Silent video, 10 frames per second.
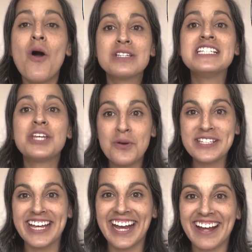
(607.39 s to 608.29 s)

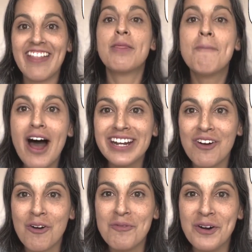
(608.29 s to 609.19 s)
oxytocin, the bonding
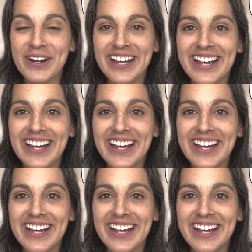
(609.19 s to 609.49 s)
hormone.